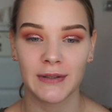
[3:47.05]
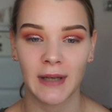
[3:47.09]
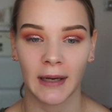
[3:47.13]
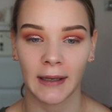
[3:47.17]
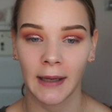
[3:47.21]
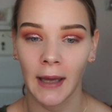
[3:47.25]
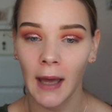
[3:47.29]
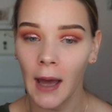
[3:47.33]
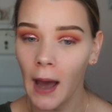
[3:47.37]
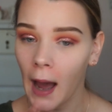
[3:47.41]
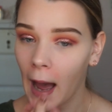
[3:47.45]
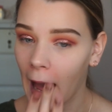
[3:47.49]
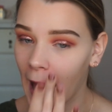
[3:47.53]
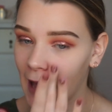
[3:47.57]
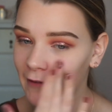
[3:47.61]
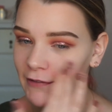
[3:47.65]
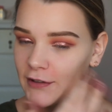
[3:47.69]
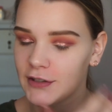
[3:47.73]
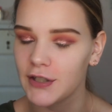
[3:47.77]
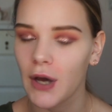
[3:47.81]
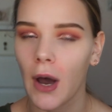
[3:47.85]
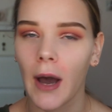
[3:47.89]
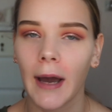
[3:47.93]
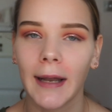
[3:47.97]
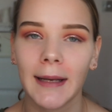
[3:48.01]
Like, I have
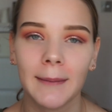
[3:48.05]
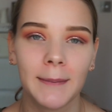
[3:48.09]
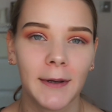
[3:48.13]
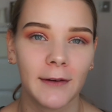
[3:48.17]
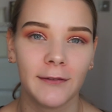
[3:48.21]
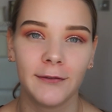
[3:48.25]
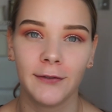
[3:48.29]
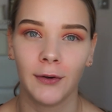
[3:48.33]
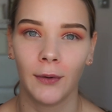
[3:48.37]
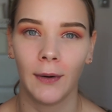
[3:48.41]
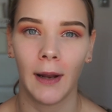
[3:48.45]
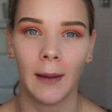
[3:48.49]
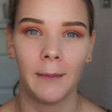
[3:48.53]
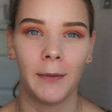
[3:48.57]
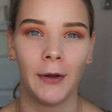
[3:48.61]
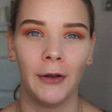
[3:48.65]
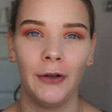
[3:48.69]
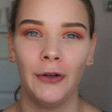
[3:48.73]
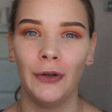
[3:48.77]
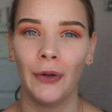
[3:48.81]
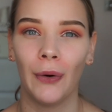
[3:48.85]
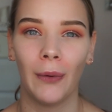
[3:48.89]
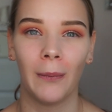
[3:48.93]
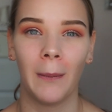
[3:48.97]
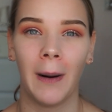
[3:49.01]
a tiny bit of fallout, but
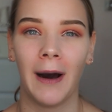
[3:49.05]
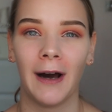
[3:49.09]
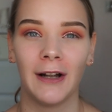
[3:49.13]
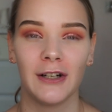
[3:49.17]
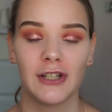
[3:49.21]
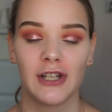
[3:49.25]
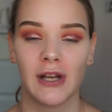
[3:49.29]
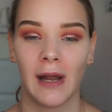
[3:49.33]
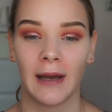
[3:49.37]
not much.